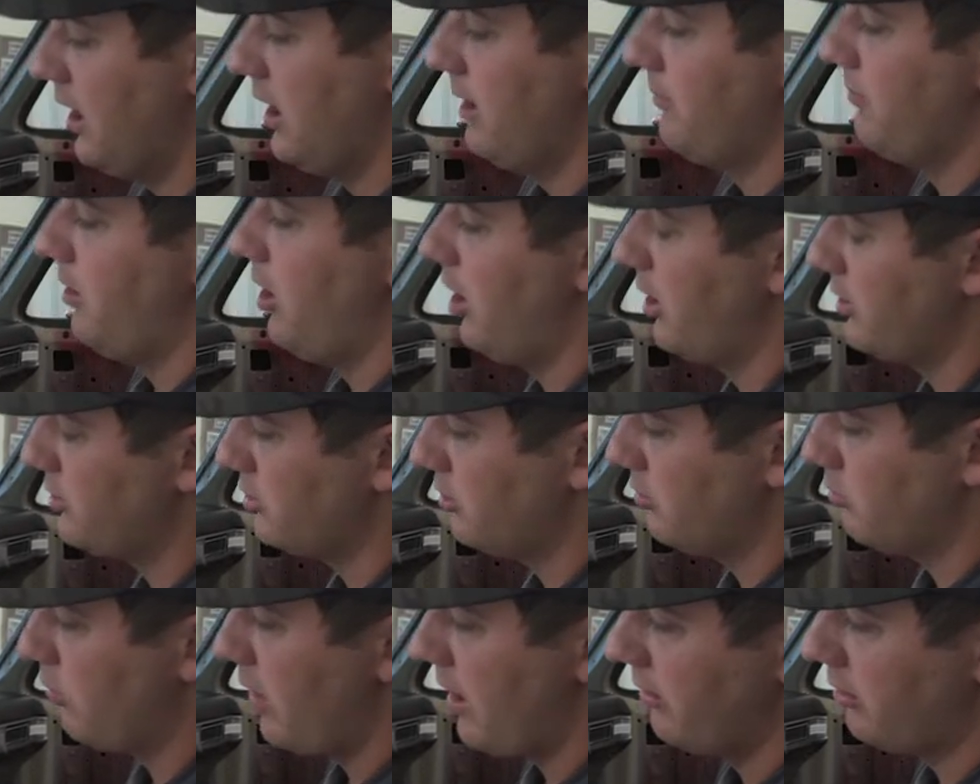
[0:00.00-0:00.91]
um, on
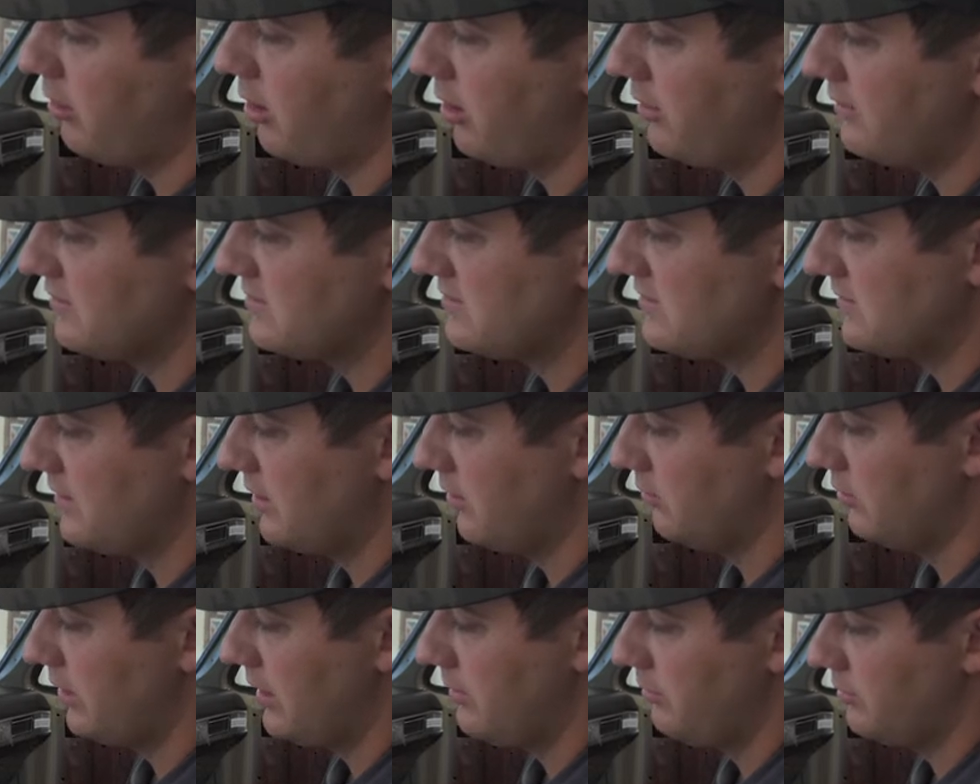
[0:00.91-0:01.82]
your wiring harness,
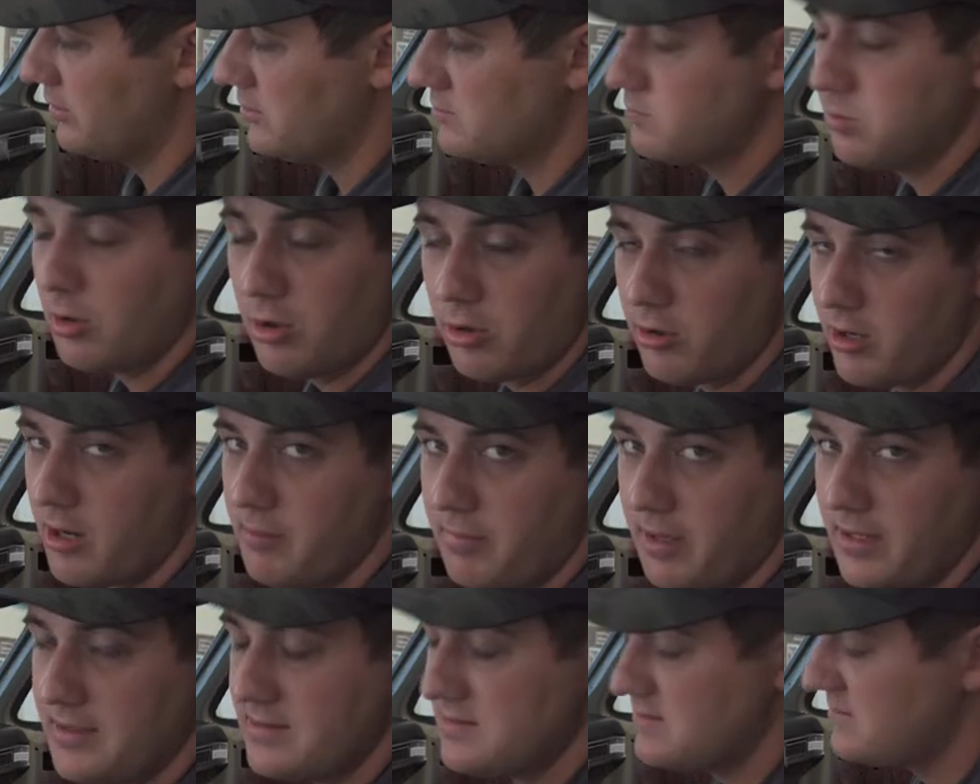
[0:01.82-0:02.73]
they're labeled as program
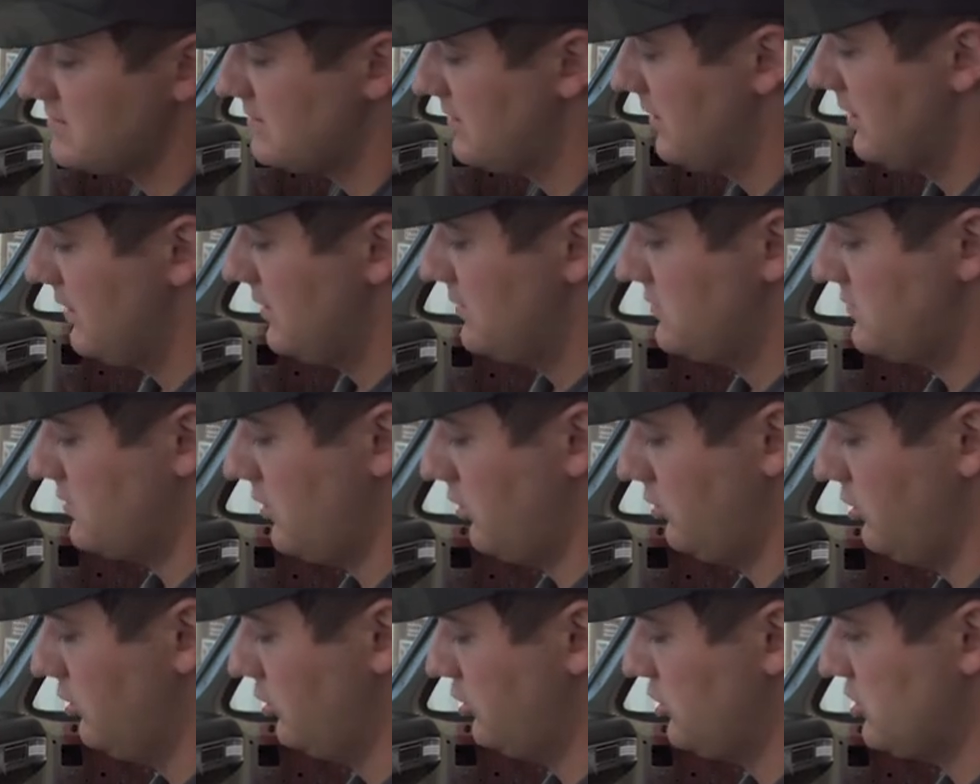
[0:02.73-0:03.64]
buttons. So
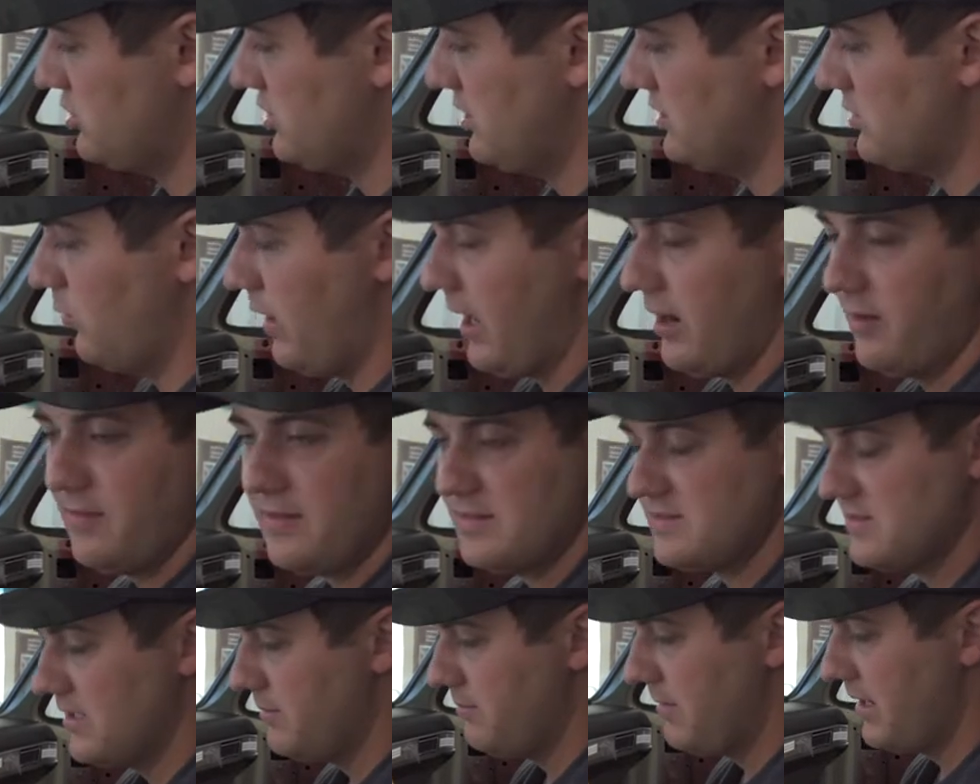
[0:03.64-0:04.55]
you'll just need to wire
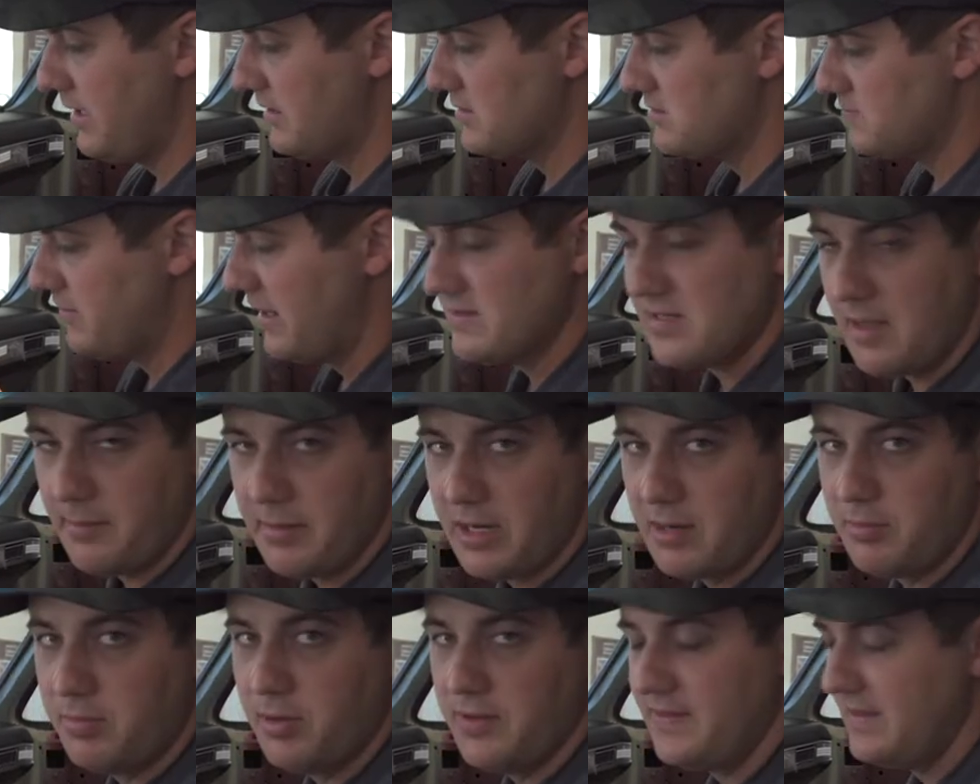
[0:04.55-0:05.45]
this in, make a space. I'm
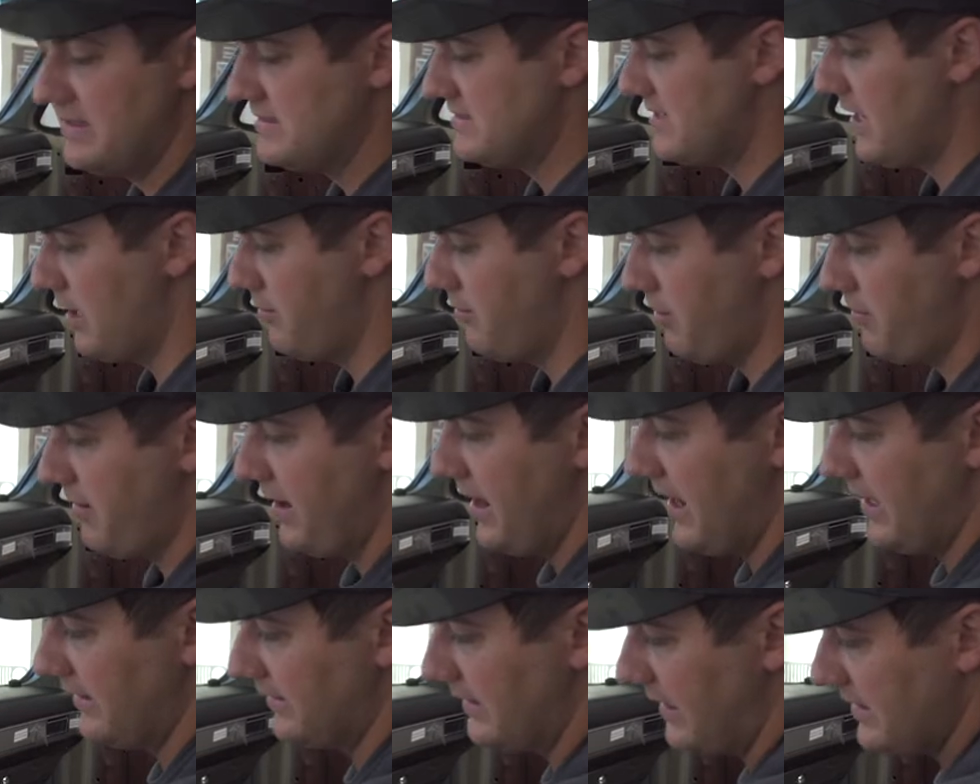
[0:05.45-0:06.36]
gonna put these down by my
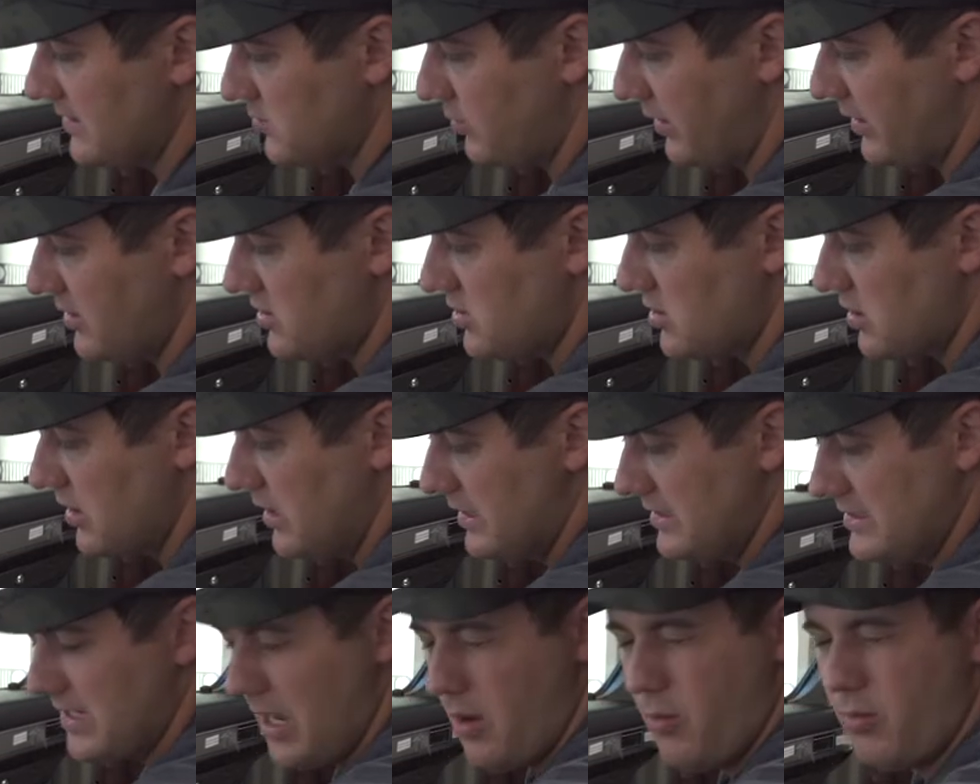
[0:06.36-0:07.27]
headlight switch,
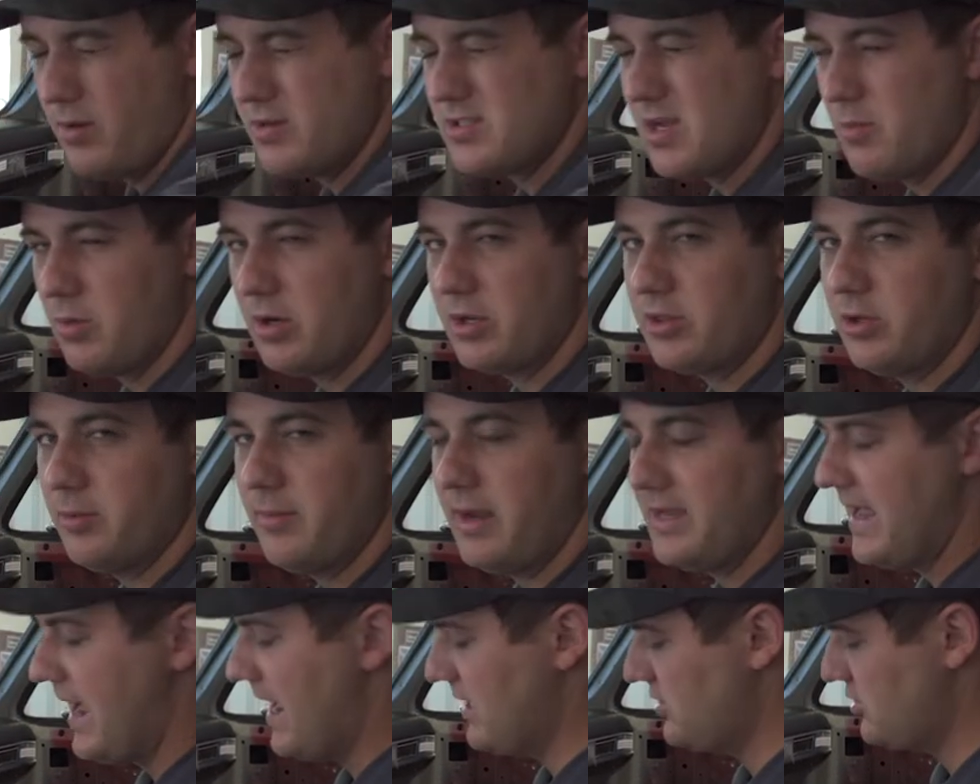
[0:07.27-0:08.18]
downward somewhere through my
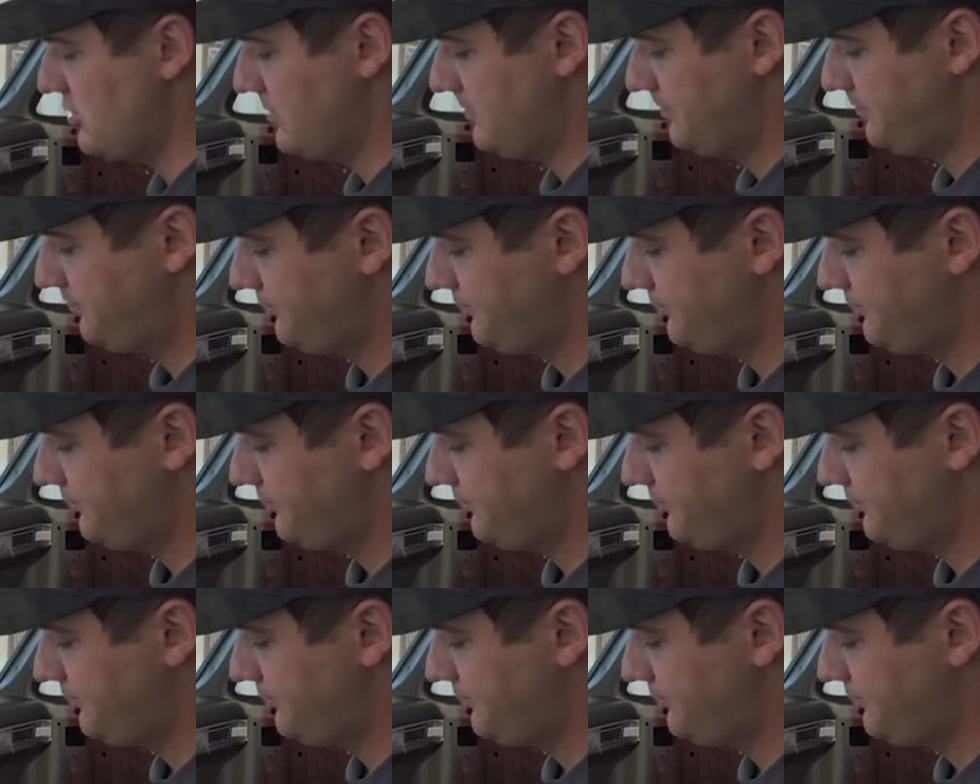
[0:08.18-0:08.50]
dash,